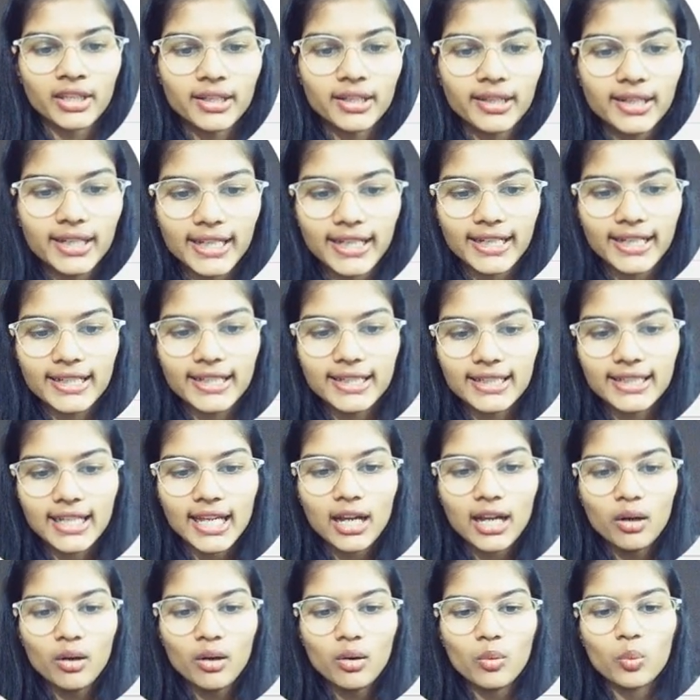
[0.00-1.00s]
Right,
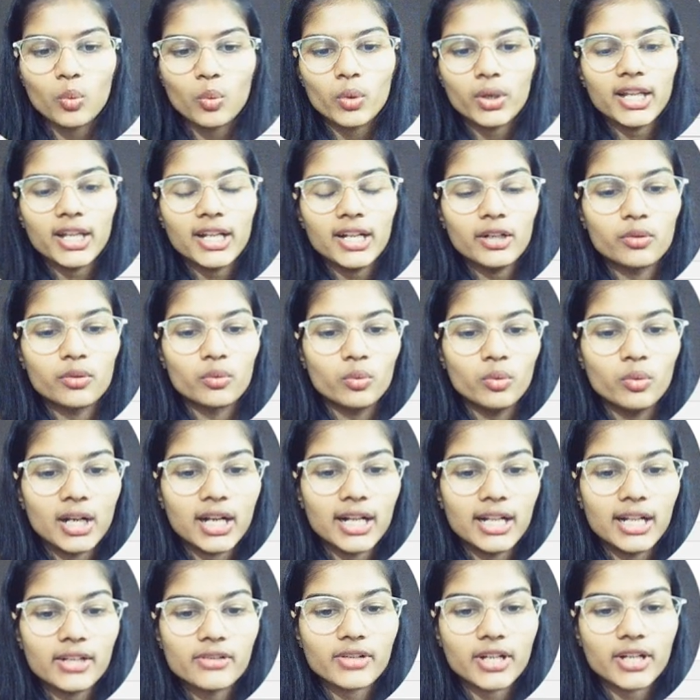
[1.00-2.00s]
now what I'll do,
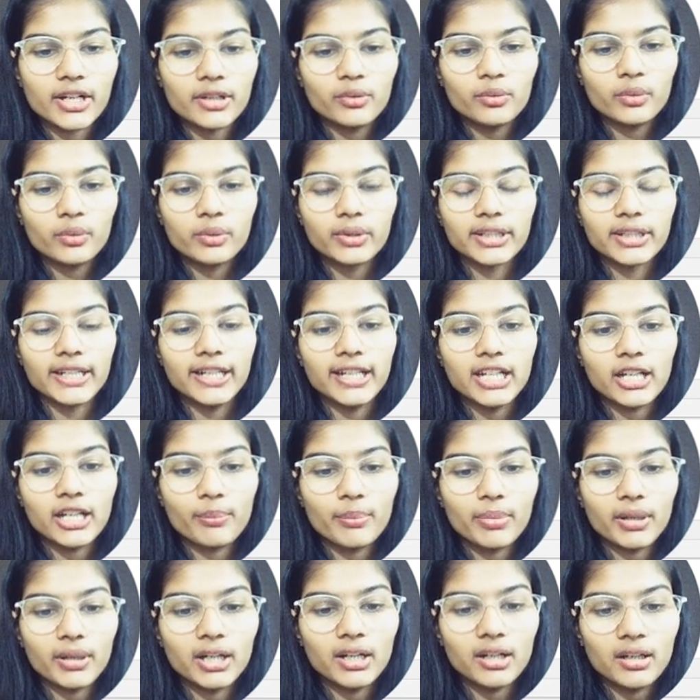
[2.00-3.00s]
I'll try to create
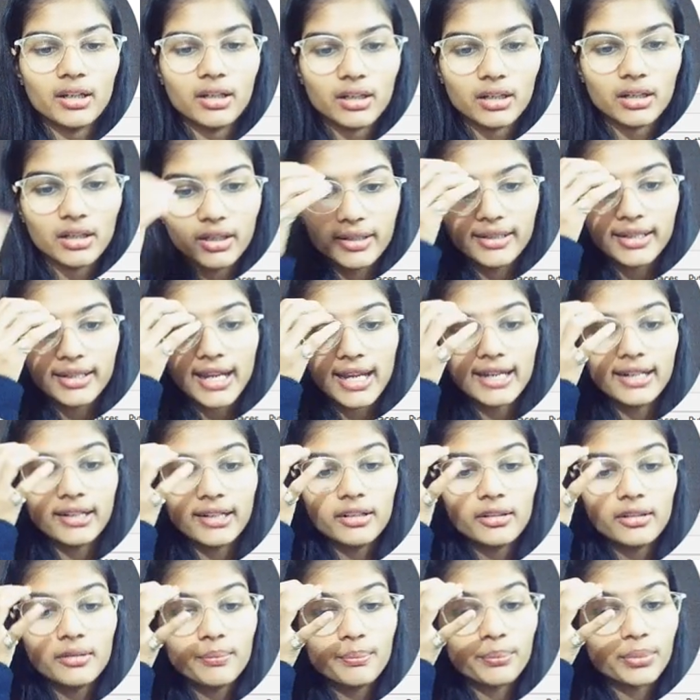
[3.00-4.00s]
up a
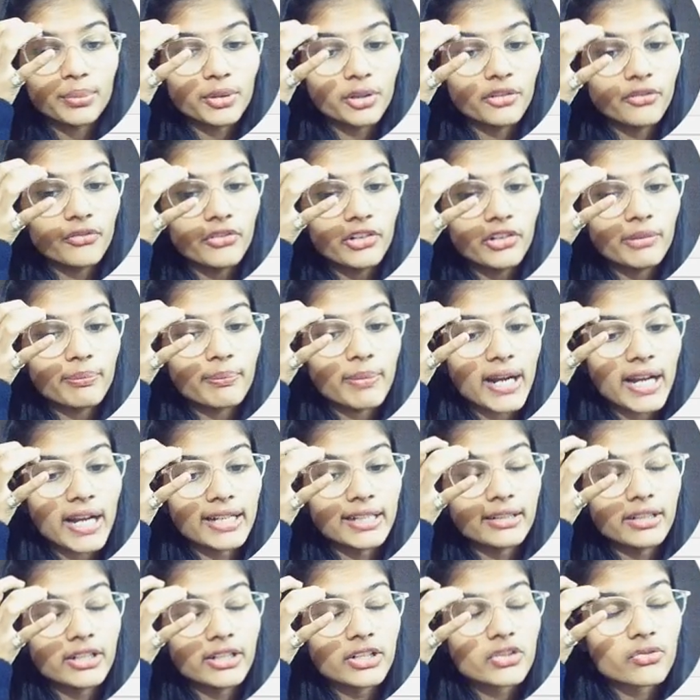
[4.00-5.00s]
random perfect
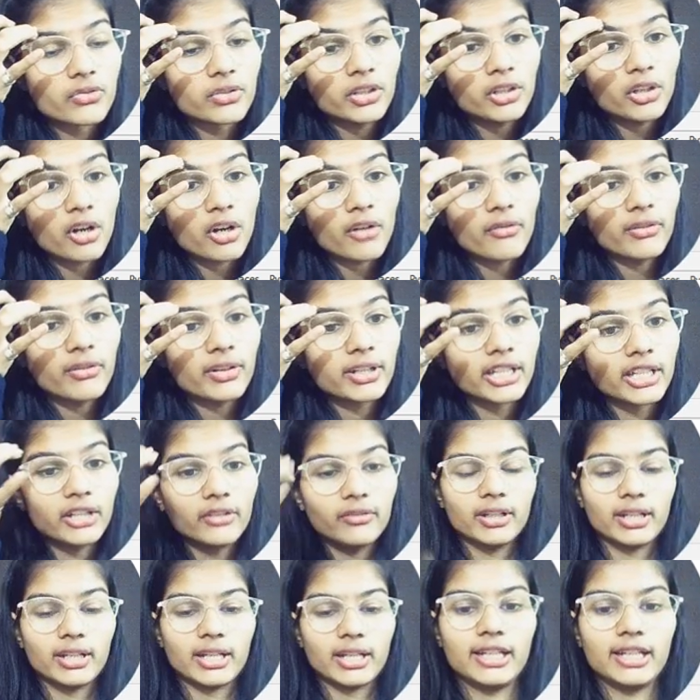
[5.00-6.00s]
binary tree of a
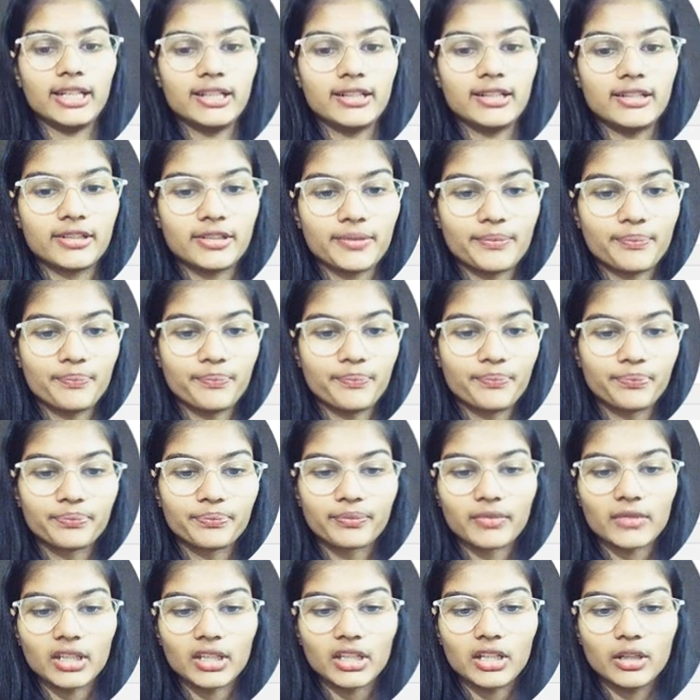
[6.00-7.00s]
given height.
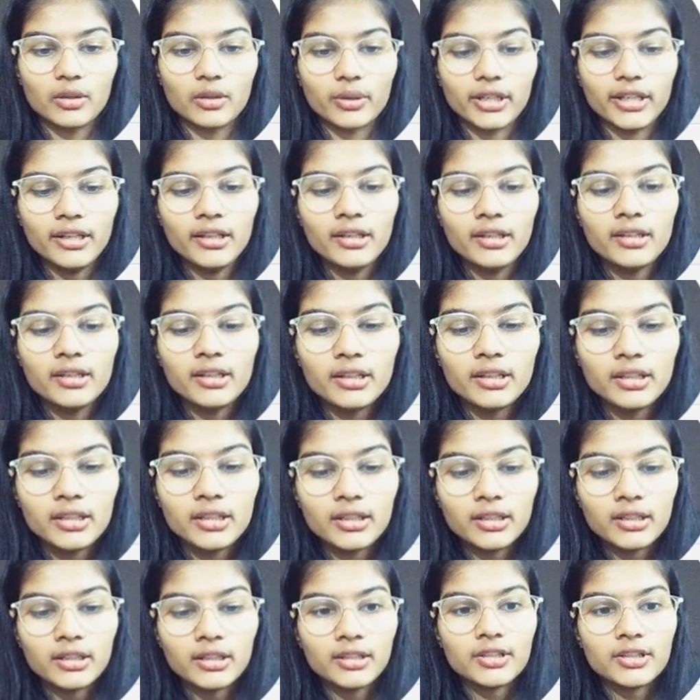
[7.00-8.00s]
Okay,
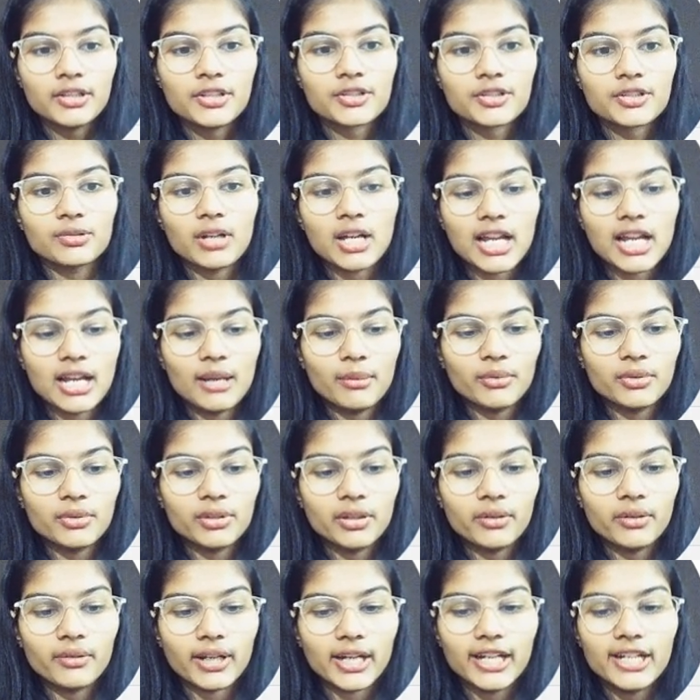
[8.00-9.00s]
so I'm going
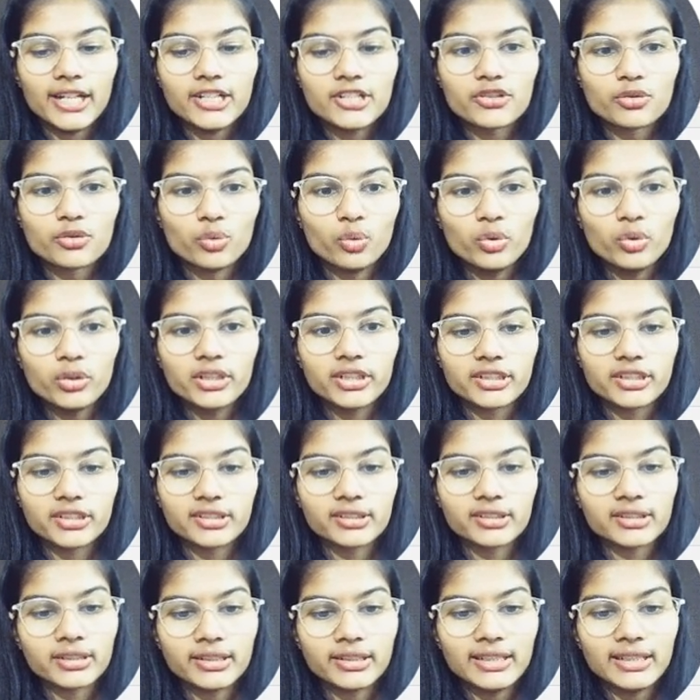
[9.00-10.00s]
to write root
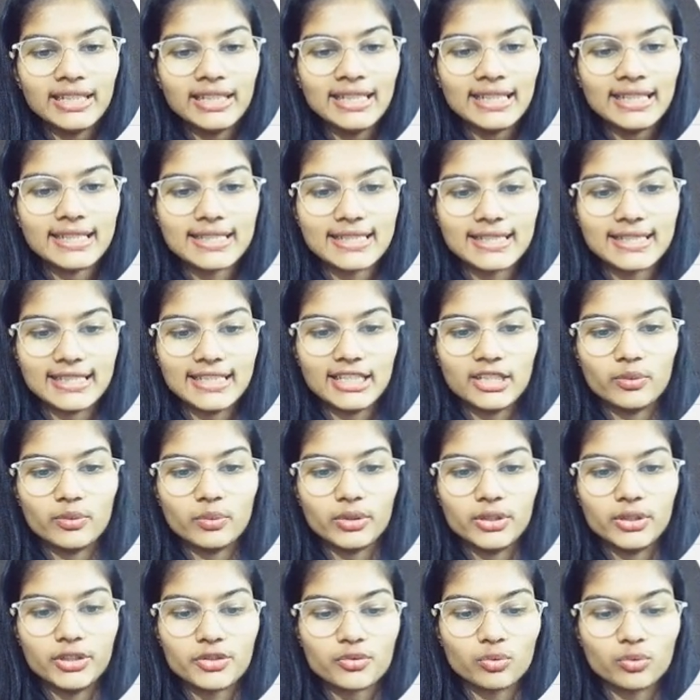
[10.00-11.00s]
3 is
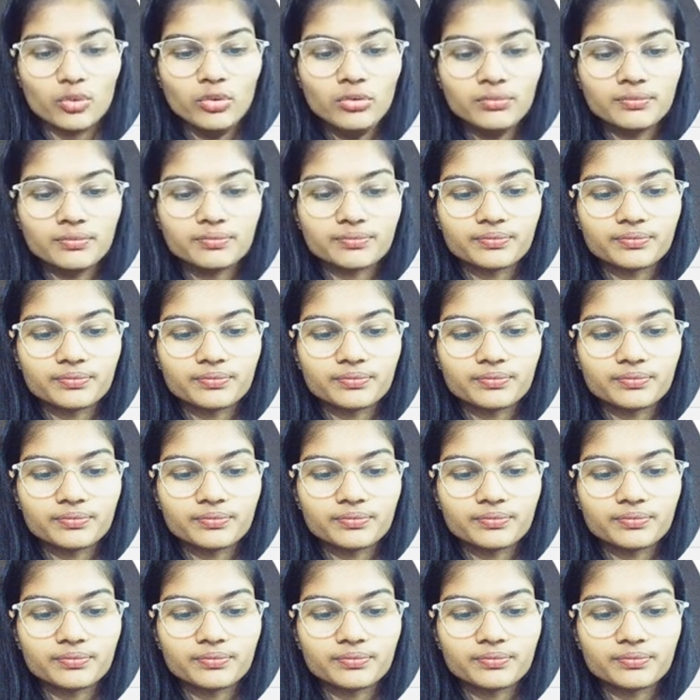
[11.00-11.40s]
equal to,